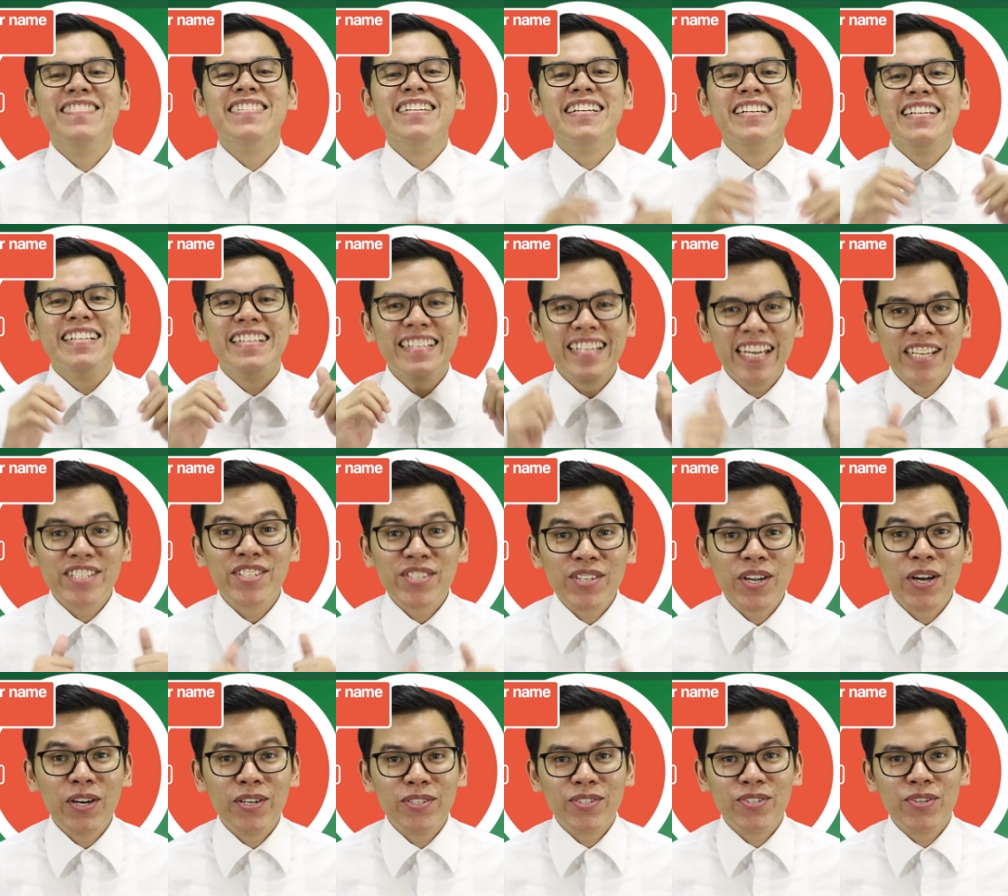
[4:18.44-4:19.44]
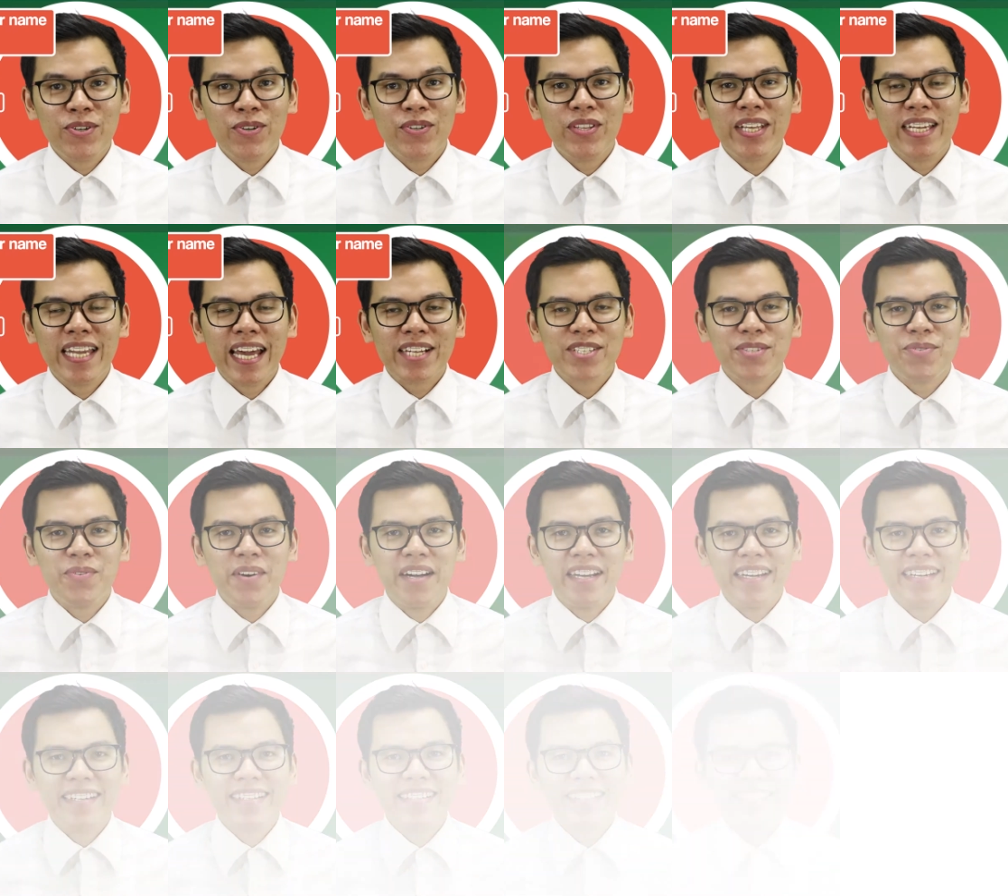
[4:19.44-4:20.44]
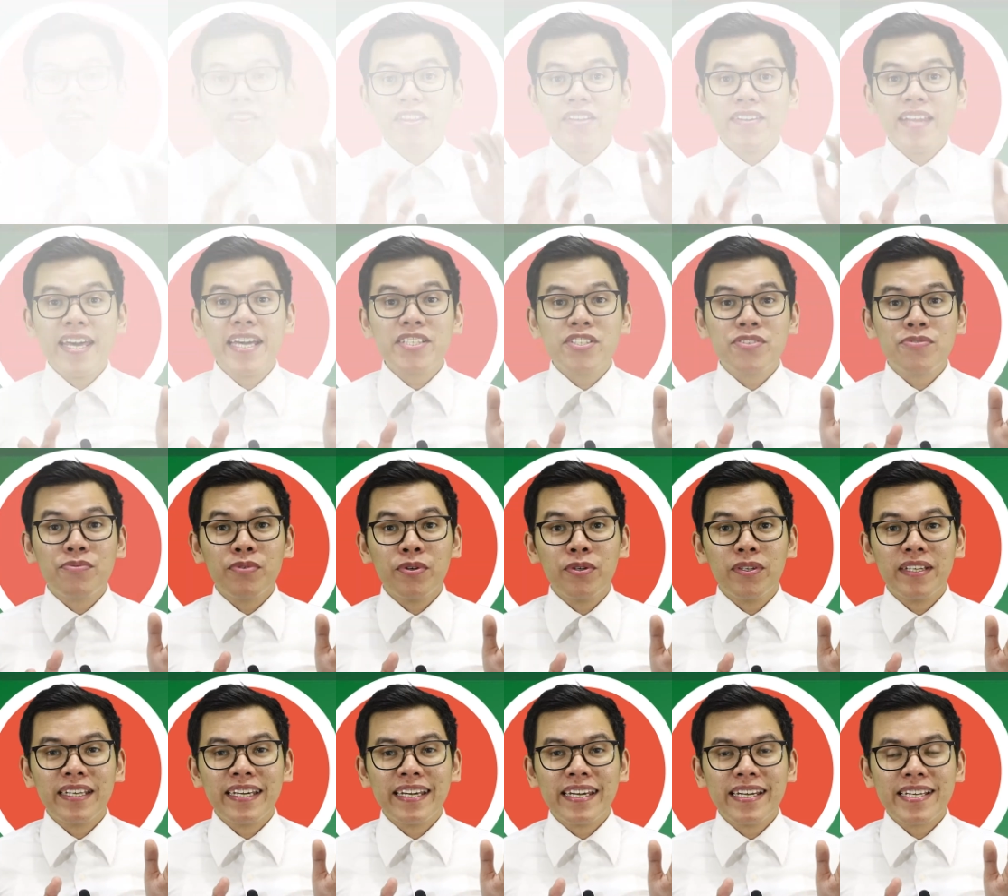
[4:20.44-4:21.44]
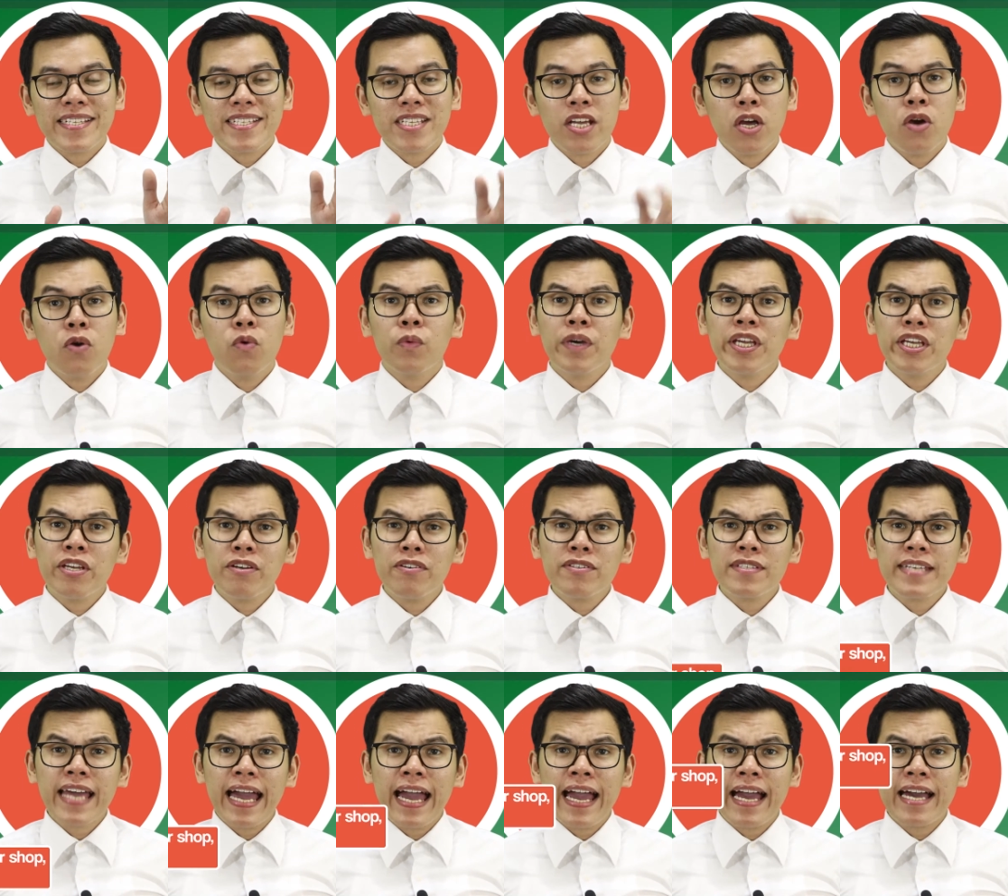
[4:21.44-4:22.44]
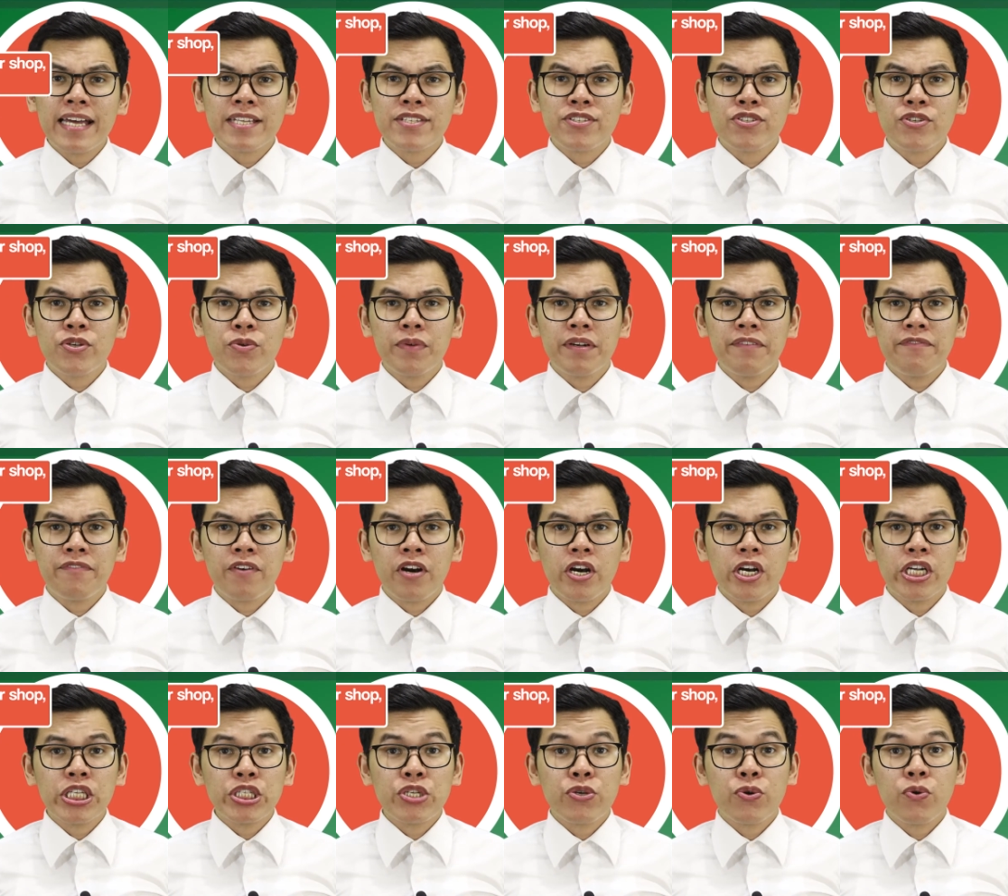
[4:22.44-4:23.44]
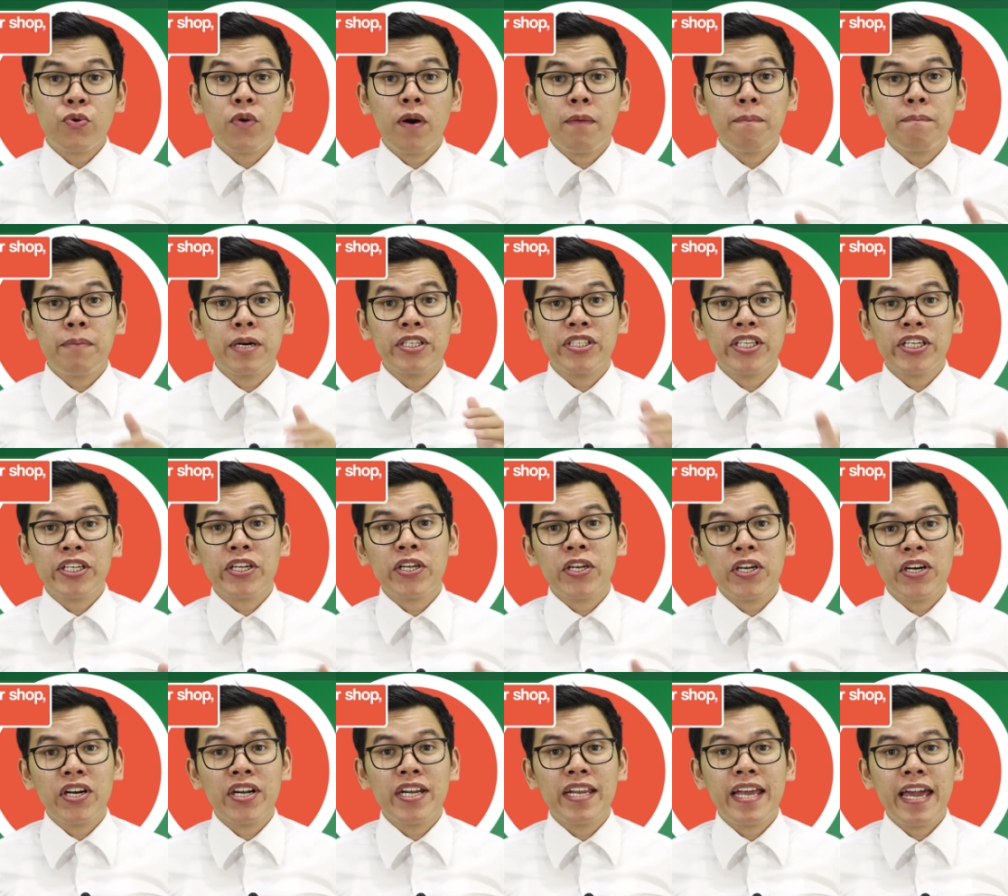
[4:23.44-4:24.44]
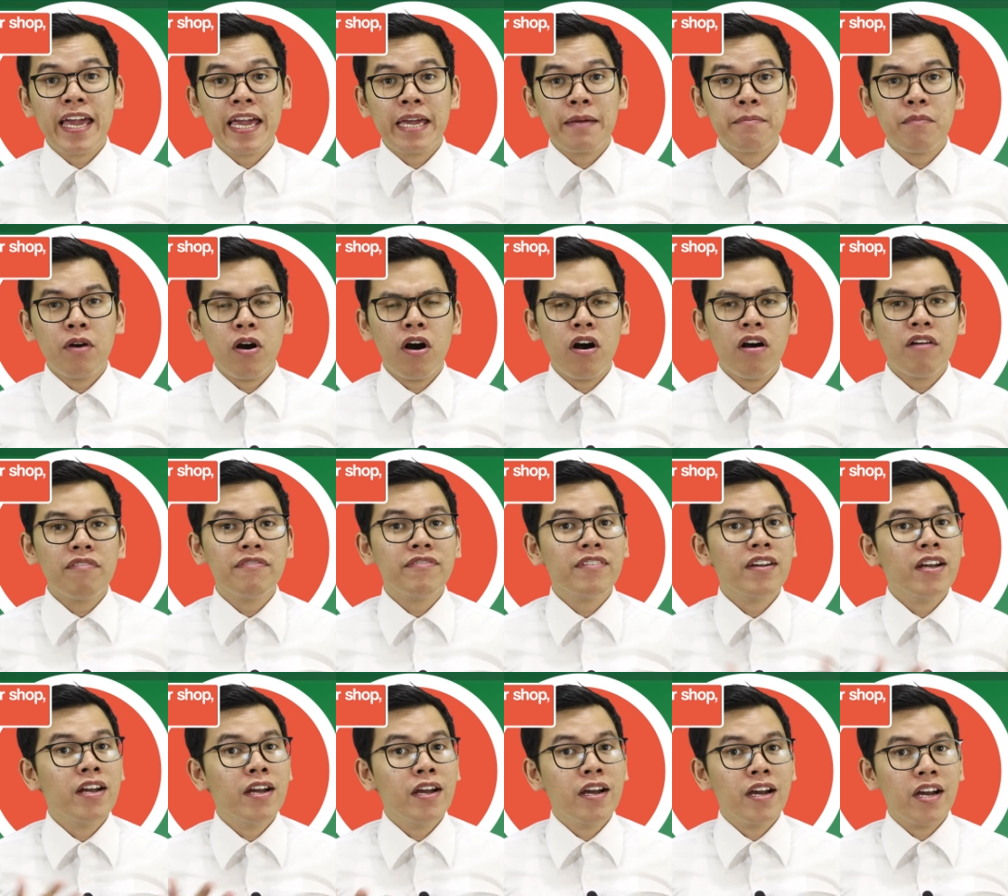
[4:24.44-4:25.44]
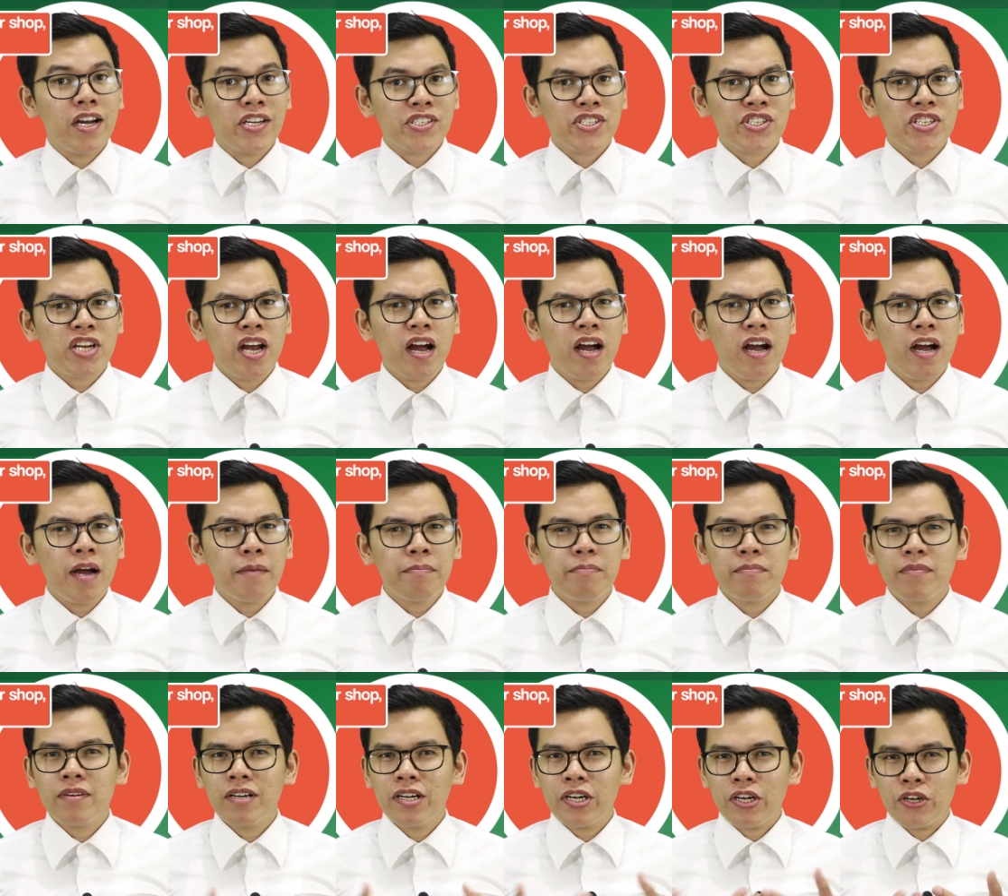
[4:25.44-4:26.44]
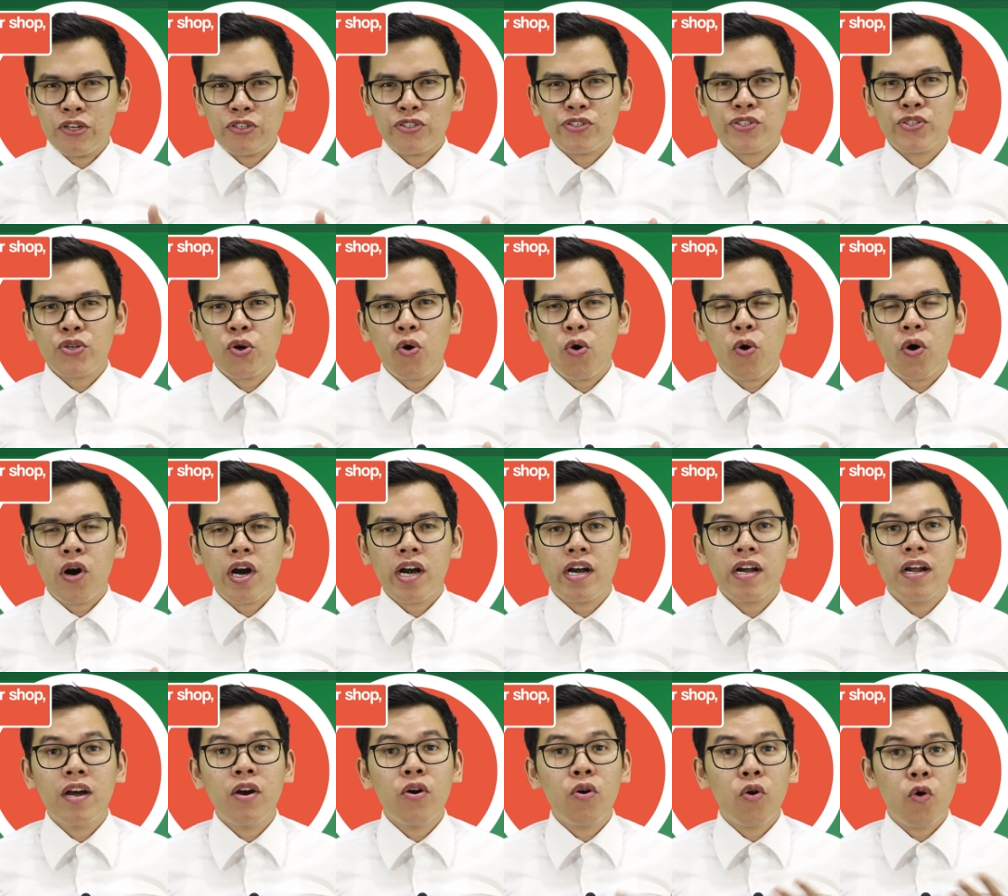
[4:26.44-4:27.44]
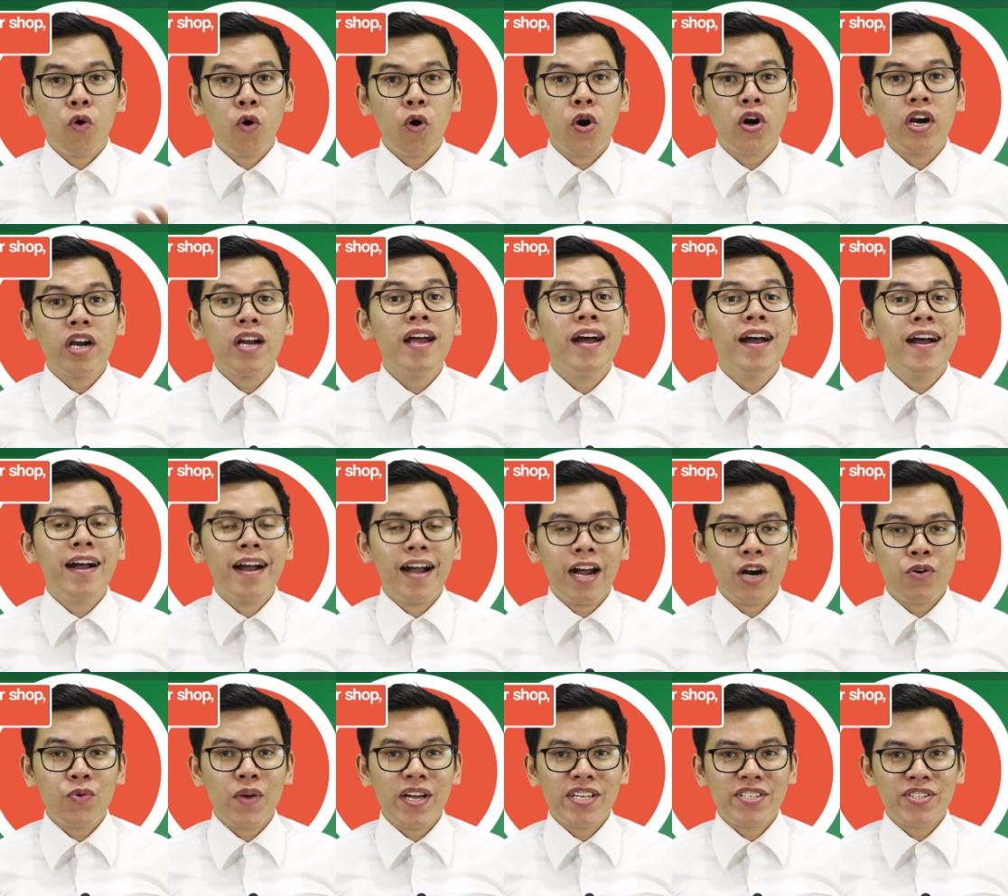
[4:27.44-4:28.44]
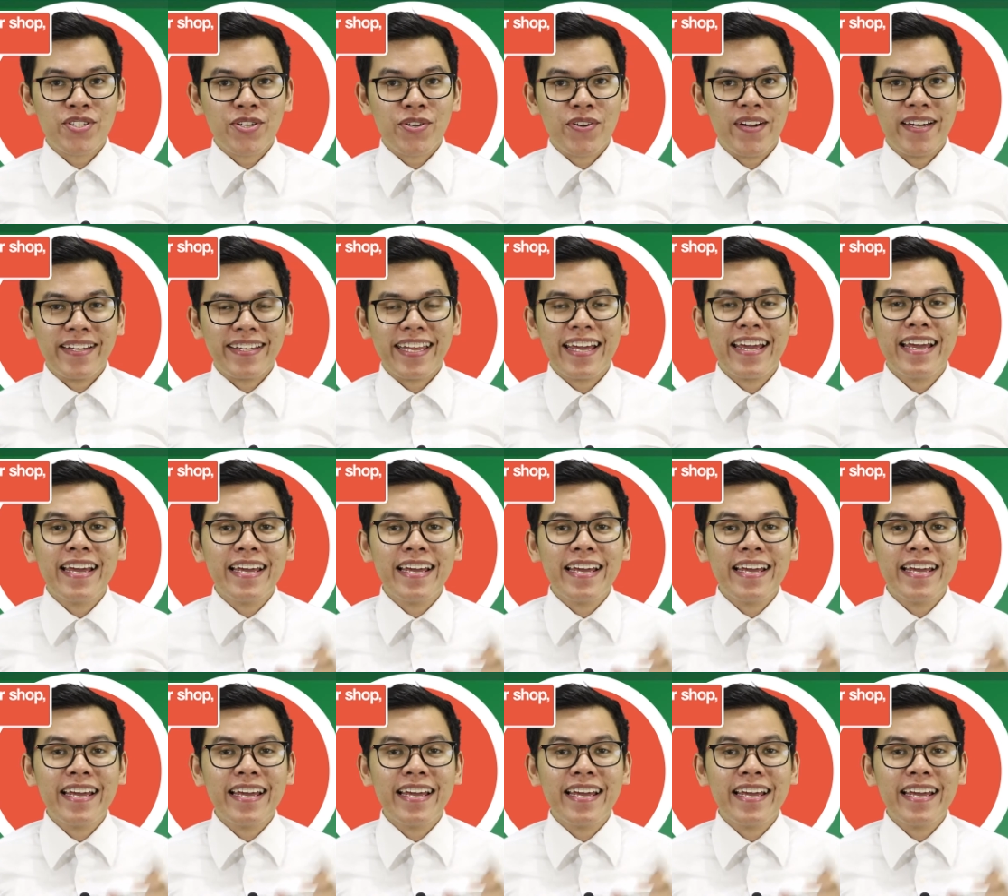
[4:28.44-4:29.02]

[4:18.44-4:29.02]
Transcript: Let's go to the next one. The next rule is we use at to refer to a particular name of a shop, a store, or a restaurant.